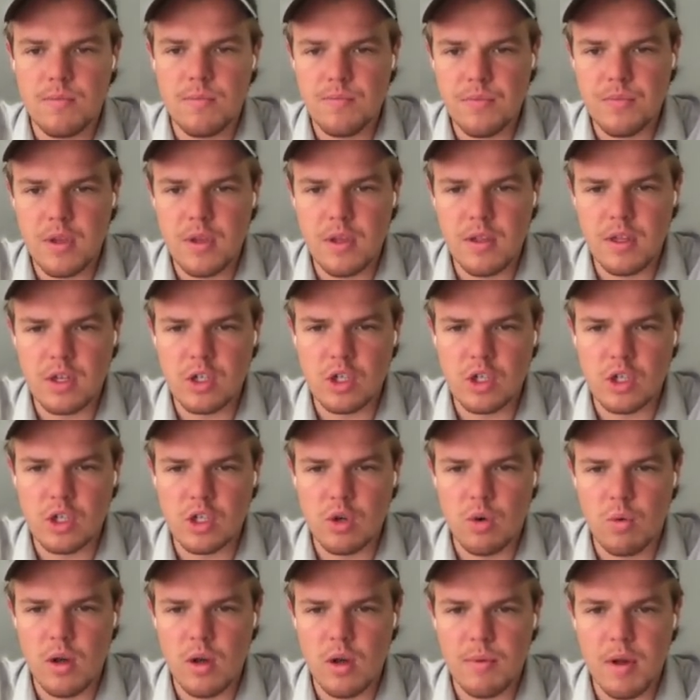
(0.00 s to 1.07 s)
and this should
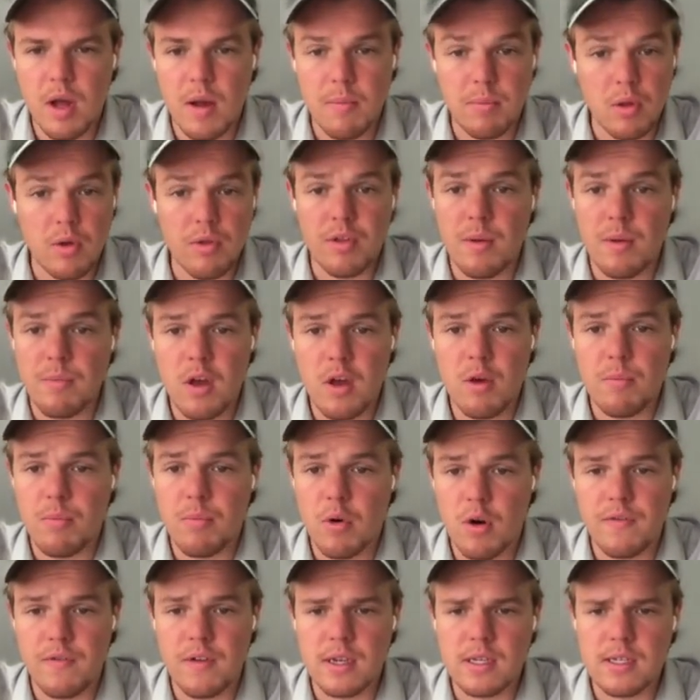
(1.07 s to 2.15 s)
show up, upload thumbnail,
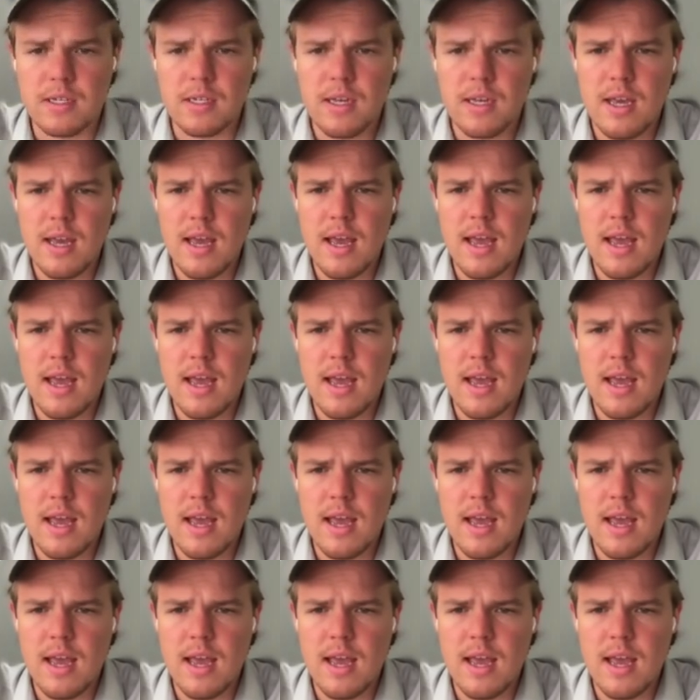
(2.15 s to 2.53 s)
perfect.